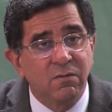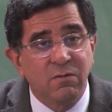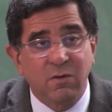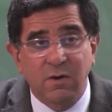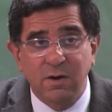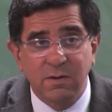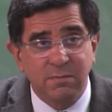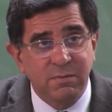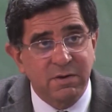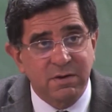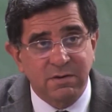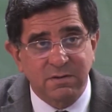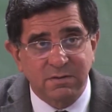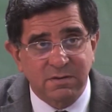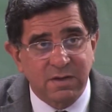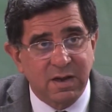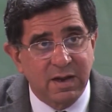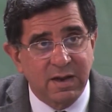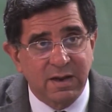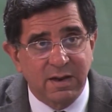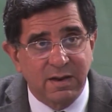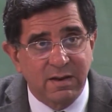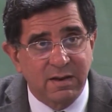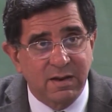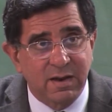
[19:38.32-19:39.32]
40 meters
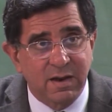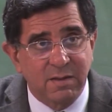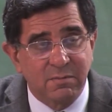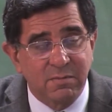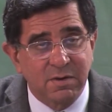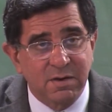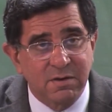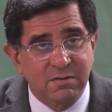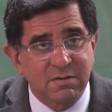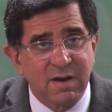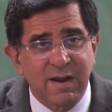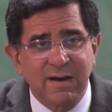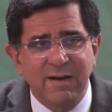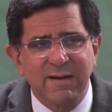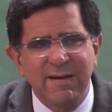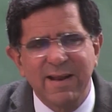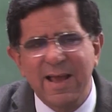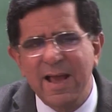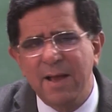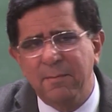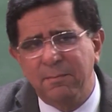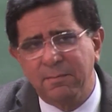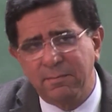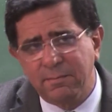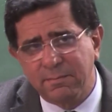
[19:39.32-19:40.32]
high. It's like a
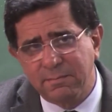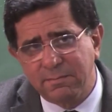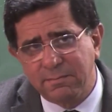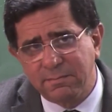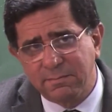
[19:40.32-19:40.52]
dam,